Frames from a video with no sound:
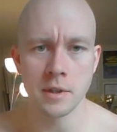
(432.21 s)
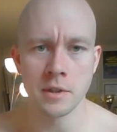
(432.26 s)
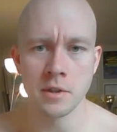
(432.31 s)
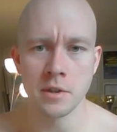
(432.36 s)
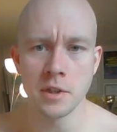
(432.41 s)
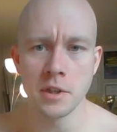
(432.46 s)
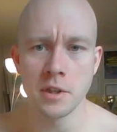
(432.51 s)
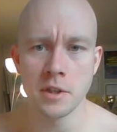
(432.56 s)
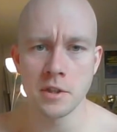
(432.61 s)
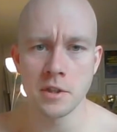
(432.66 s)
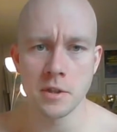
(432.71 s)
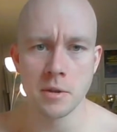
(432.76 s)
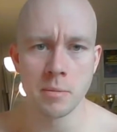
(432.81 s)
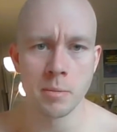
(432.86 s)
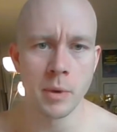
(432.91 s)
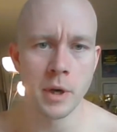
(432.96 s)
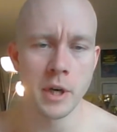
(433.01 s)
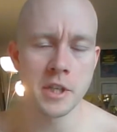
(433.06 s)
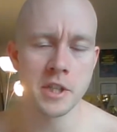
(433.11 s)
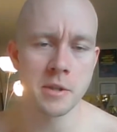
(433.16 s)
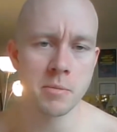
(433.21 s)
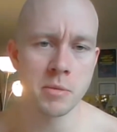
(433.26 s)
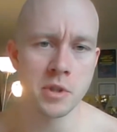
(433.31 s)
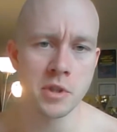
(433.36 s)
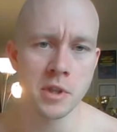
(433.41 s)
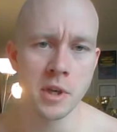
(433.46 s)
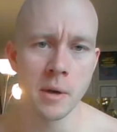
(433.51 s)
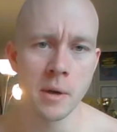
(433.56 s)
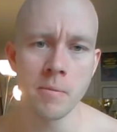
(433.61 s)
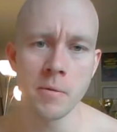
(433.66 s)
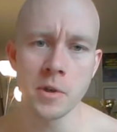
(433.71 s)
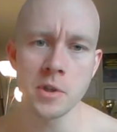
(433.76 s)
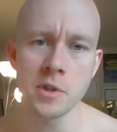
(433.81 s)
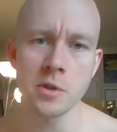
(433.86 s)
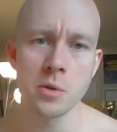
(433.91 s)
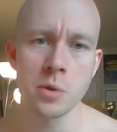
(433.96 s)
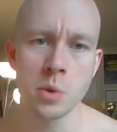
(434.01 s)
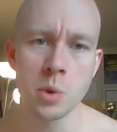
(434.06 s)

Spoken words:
and these bicep discomforts